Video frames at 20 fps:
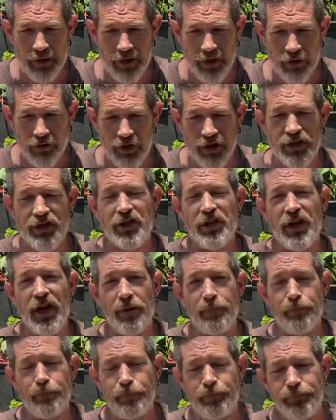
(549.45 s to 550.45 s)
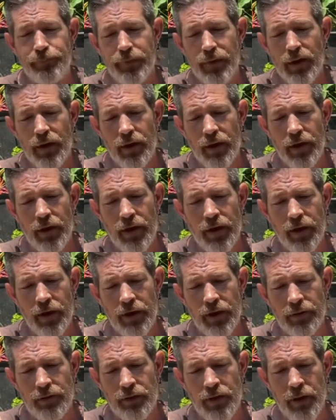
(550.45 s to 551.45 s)
crush it up,
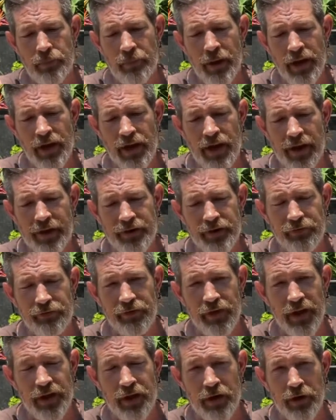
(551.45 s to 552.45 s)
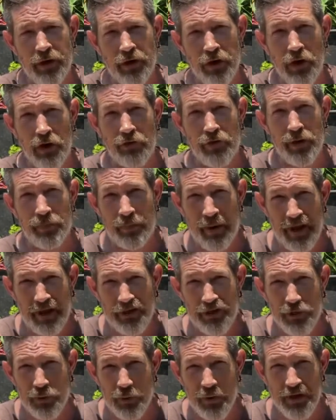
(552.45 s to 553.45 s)
and they make kind of like a curry
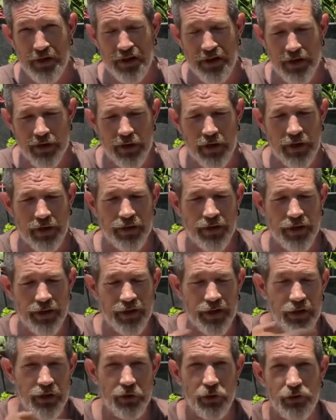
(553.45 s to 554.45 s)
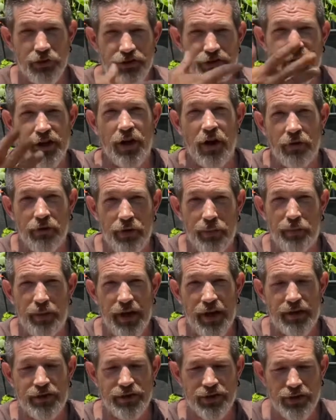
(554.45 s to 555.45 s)
paste with it, and then they use the curry
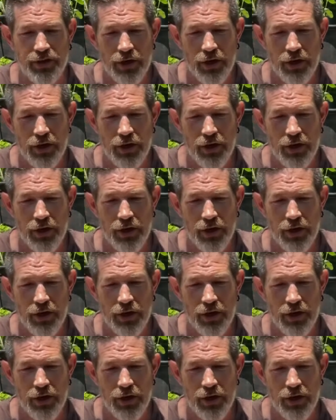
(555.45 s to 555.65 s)
paste